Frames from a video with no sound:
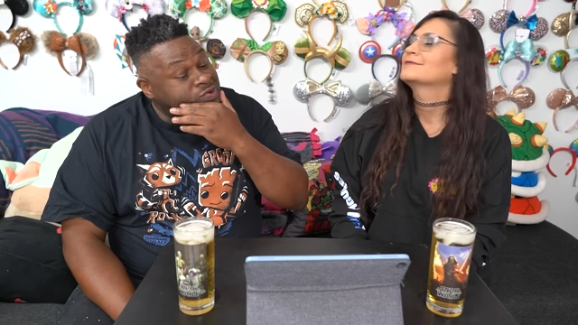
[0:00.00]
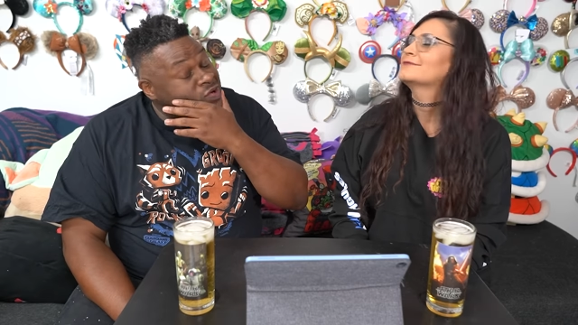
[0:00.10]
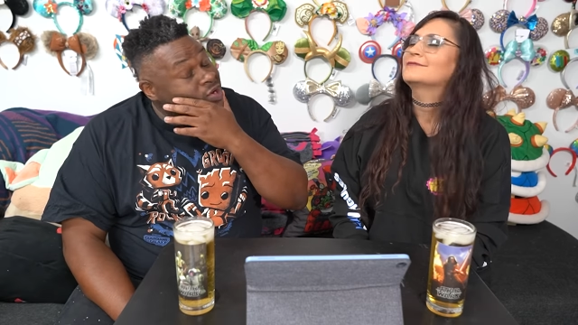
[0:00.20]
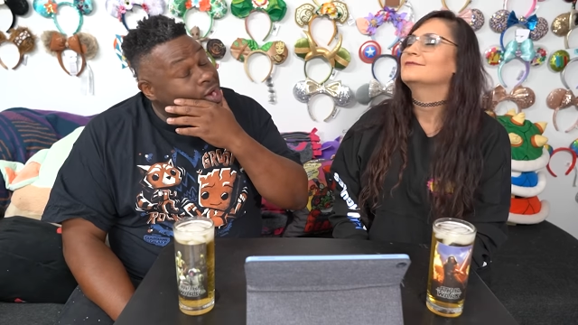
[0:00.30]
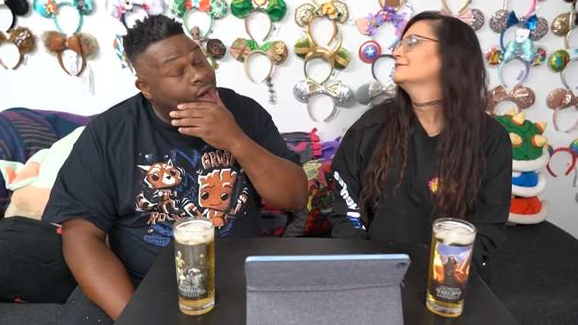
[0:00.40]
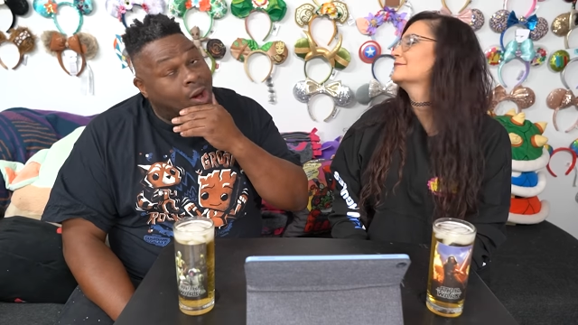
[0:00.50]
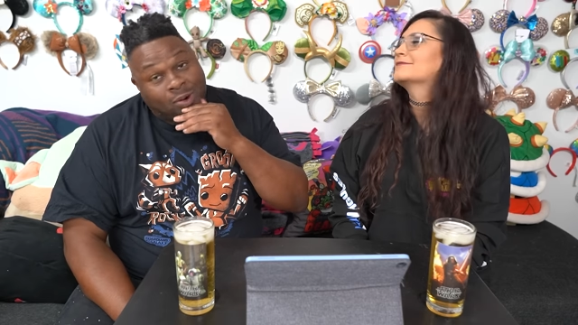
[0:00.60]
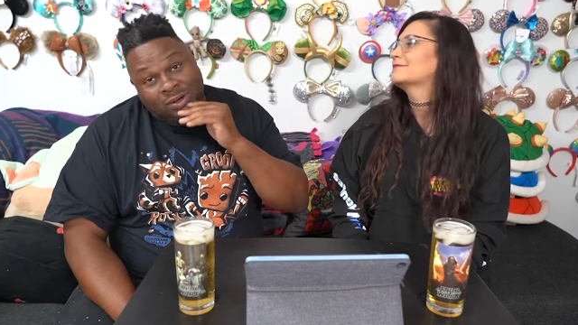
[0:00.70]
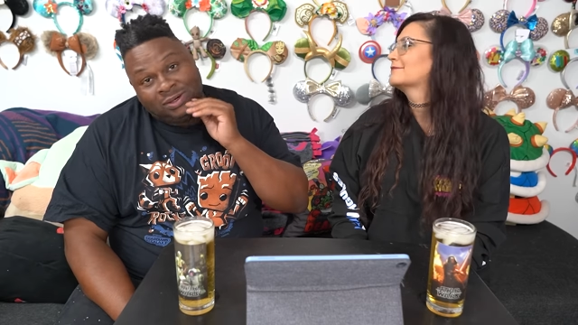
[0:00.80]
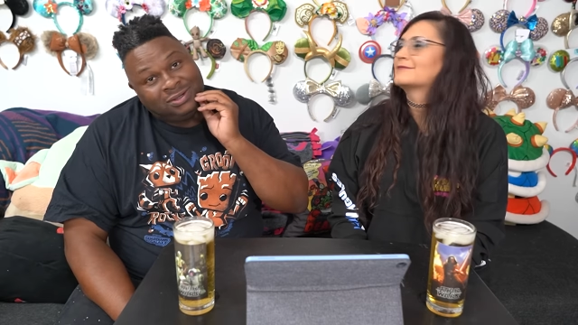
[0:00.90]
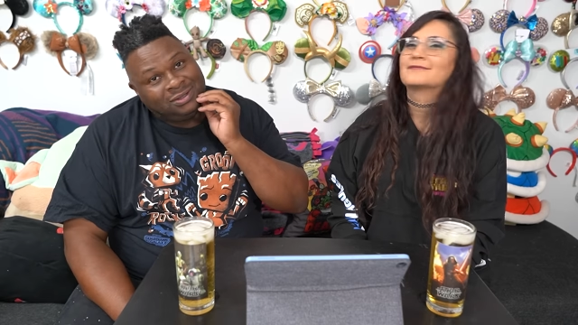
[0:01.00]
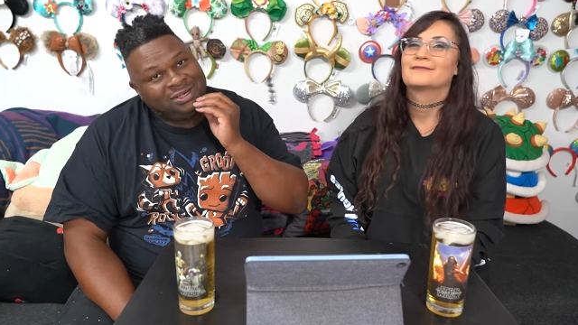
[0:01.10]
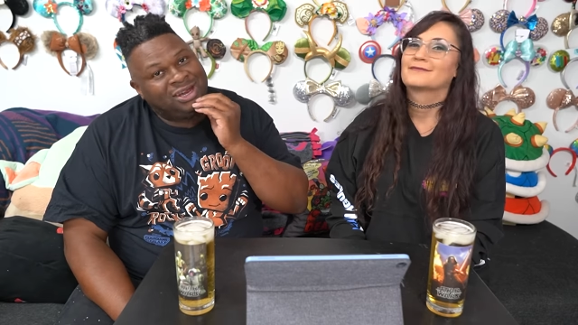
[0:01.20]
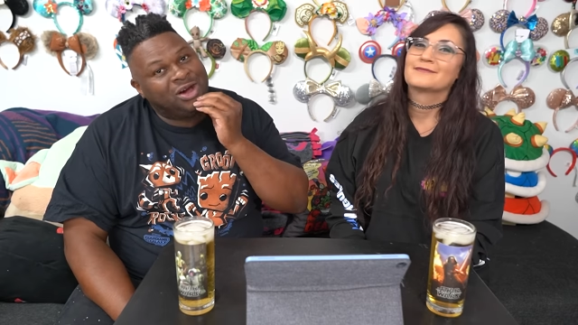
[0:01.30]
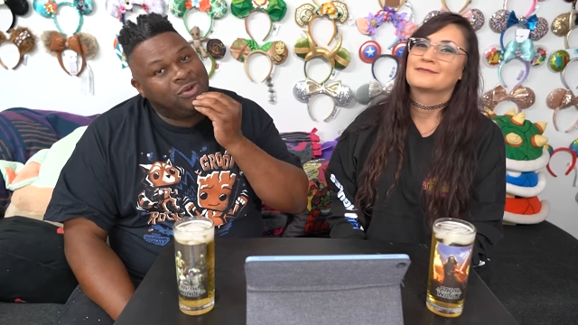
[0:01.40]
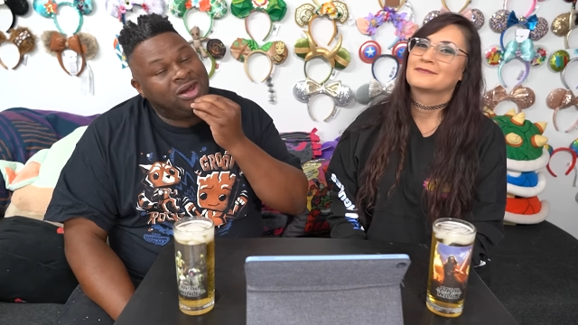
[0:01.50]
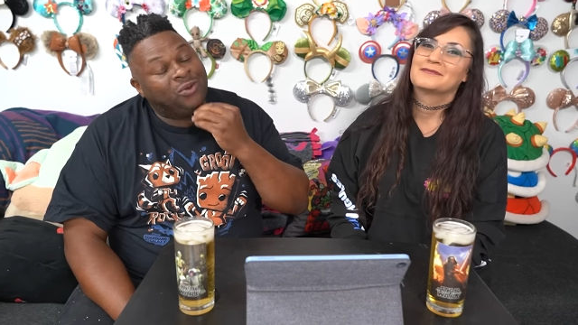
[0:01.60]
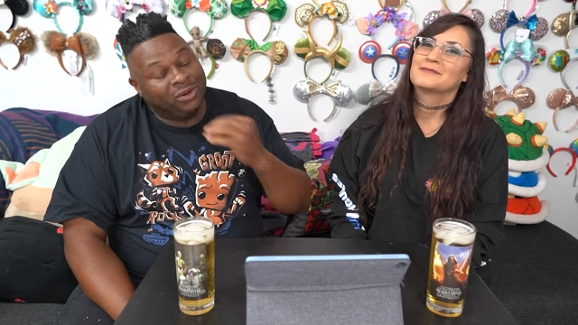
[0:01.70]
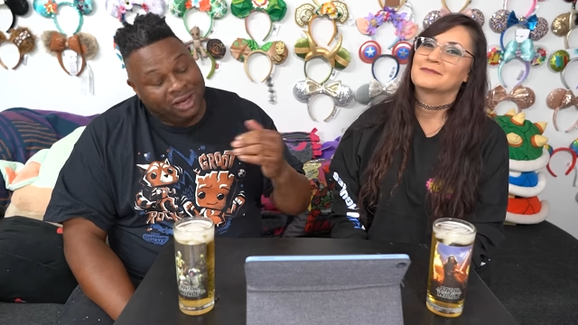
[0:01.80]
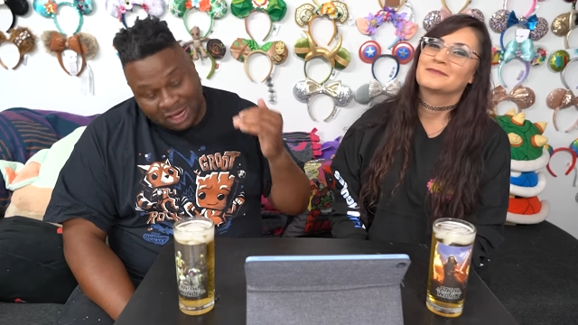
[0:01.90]
Speaker 1: No. No, we
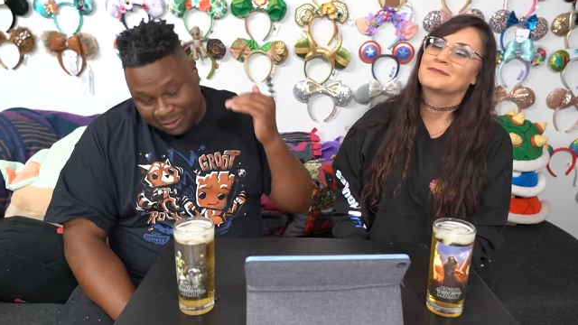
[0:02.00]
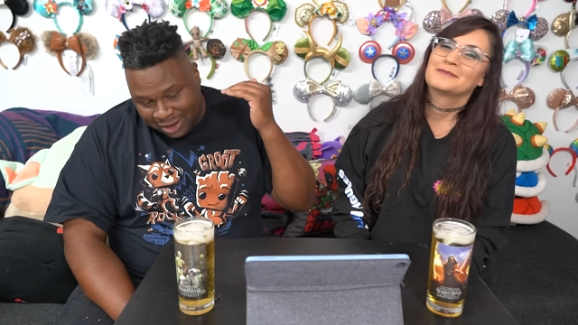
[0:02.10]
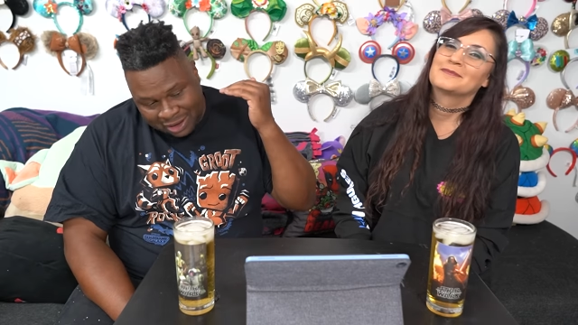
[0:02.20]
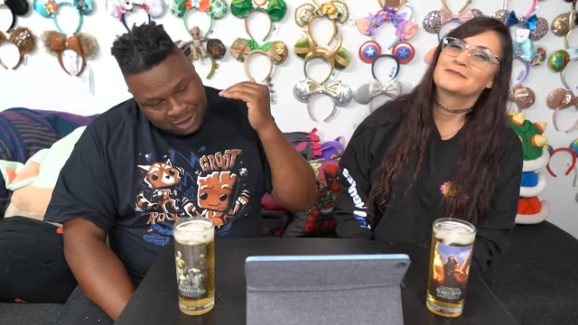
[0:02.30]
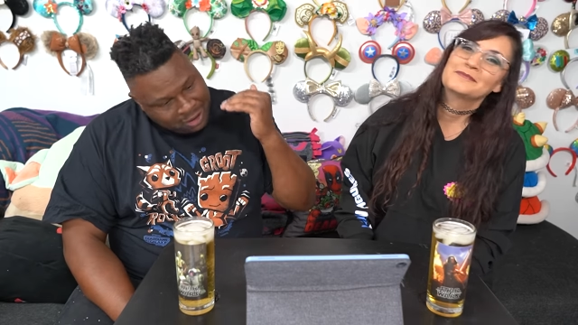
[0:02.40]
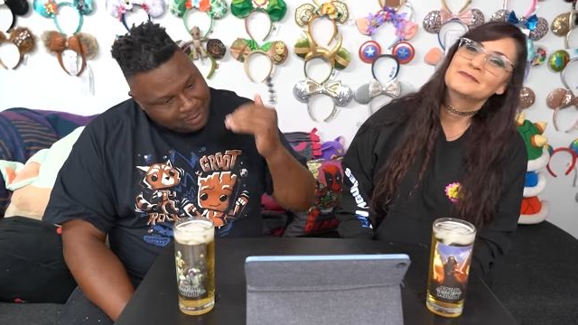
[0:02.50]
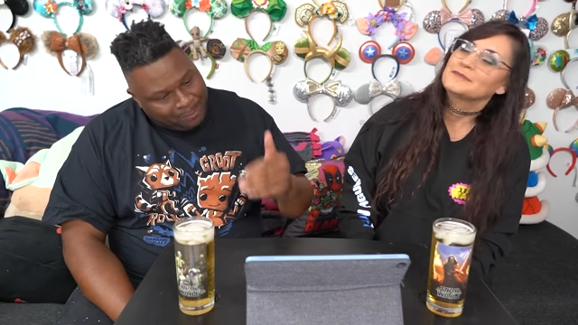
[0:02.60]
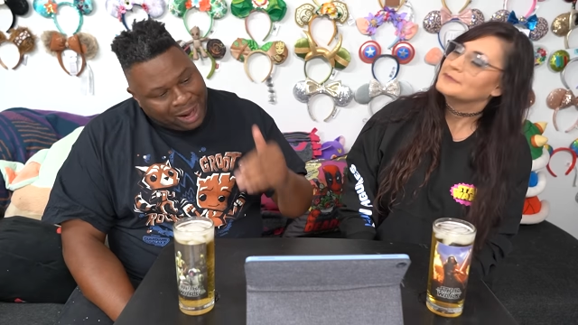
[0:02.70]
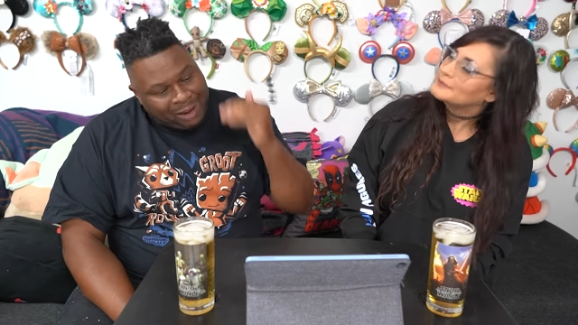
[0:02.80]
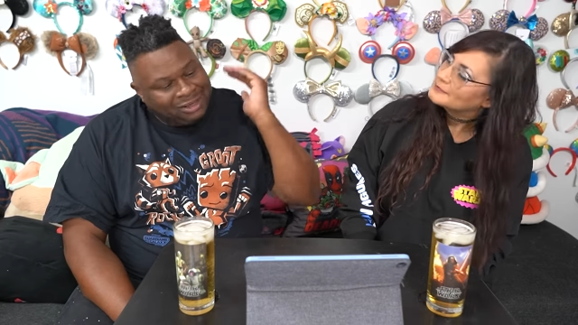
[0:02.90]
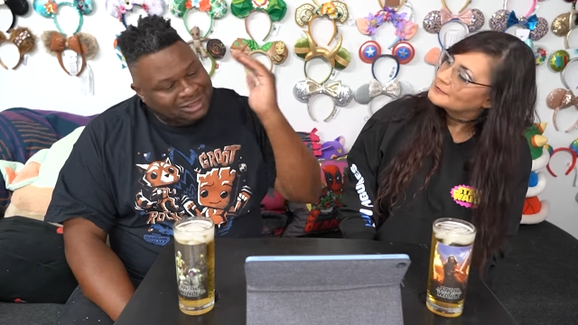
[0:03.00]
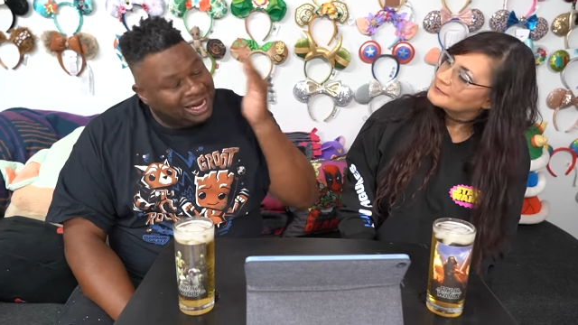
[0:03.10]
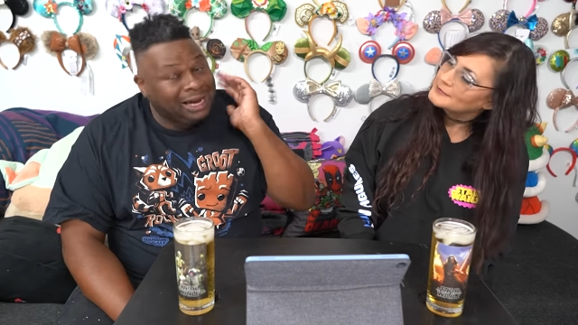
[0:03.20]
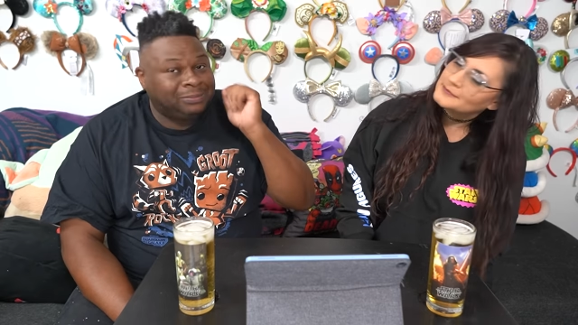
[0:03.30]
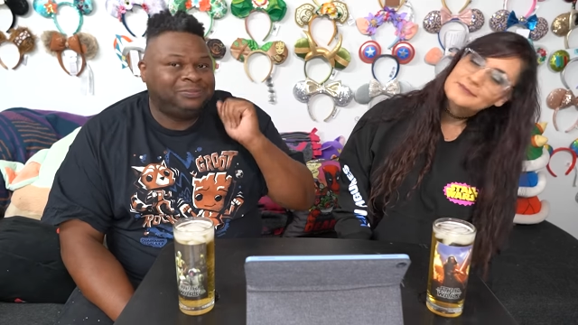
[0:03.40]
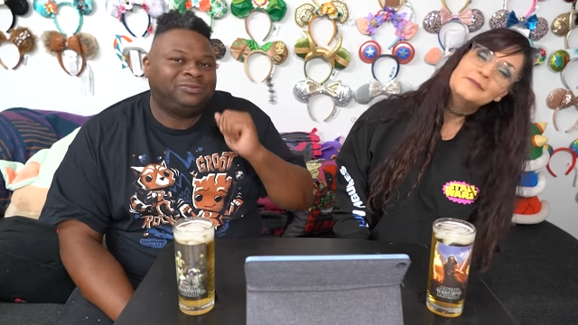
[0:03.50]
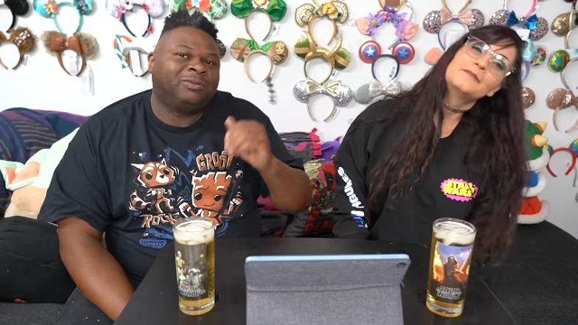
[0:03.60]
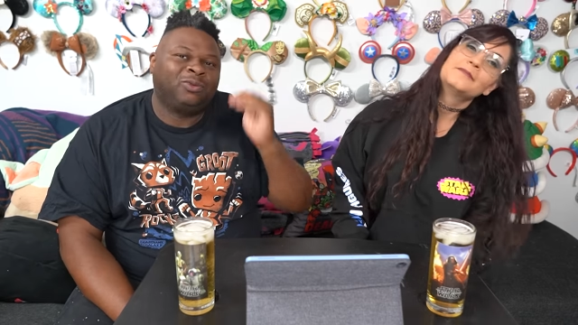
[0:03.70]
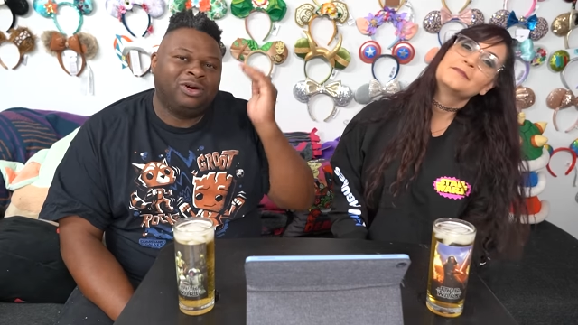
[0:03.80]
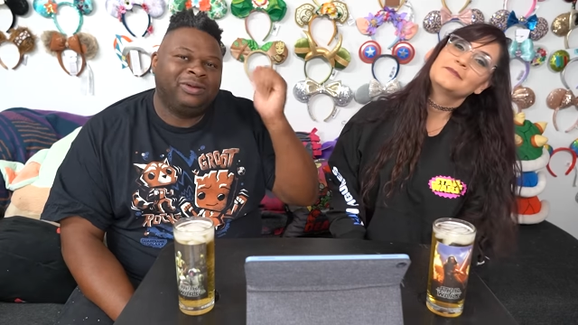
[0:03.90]
don't. We're gonna hit up bottom to the top.
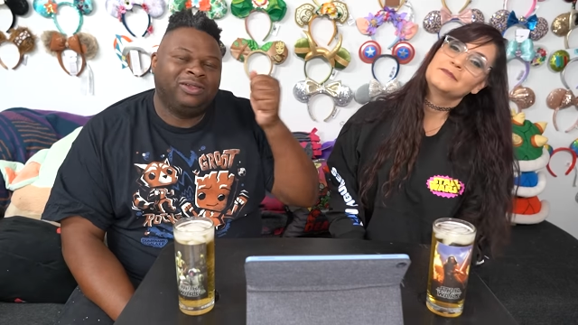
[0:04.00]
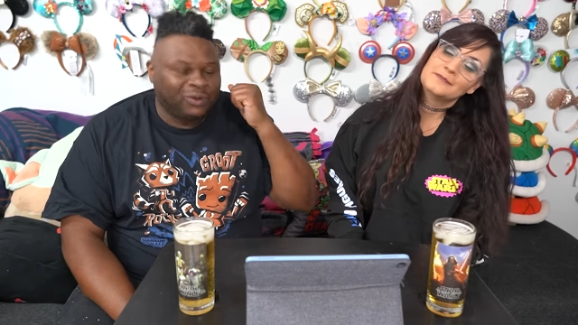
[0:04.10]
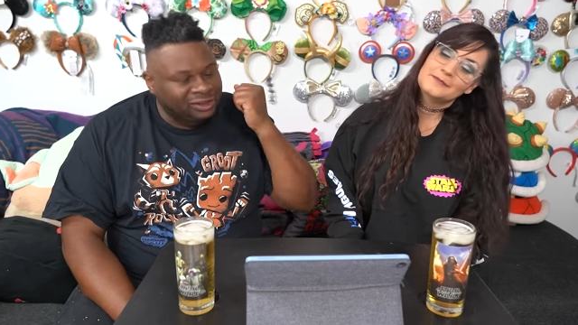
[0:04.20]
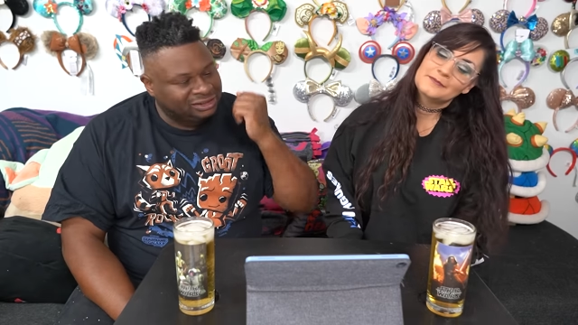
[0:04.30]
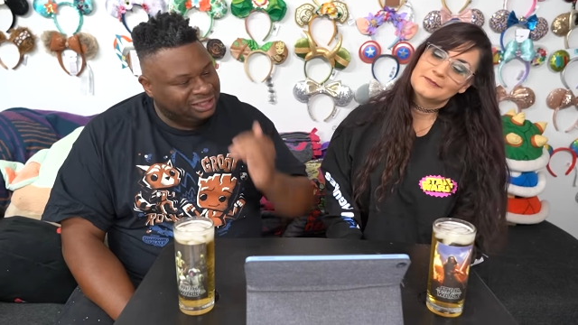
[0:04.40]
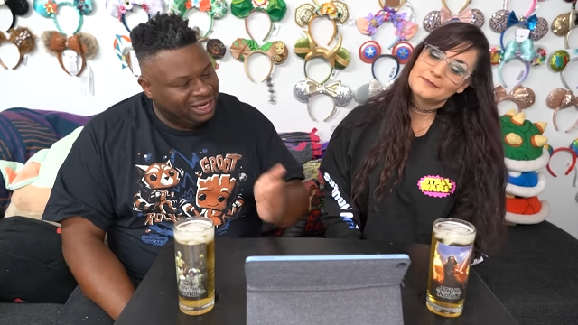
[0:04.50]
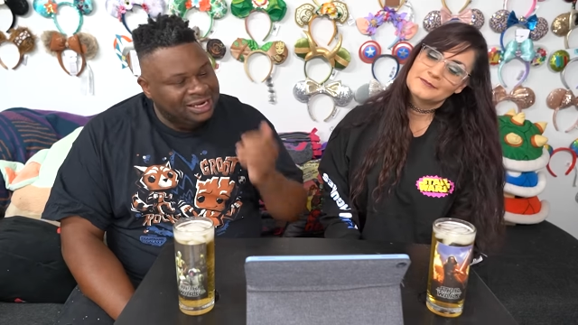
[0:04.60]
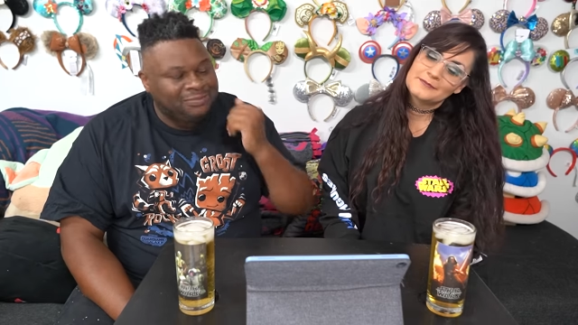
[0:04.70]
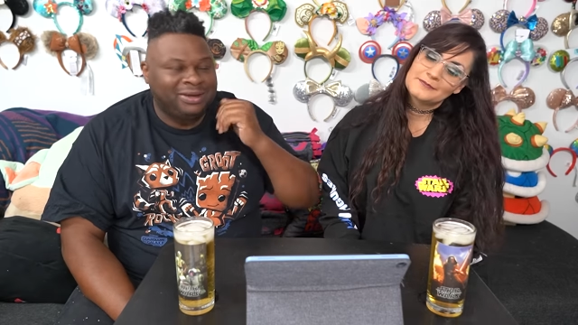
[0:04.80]
Number one being the worst, ten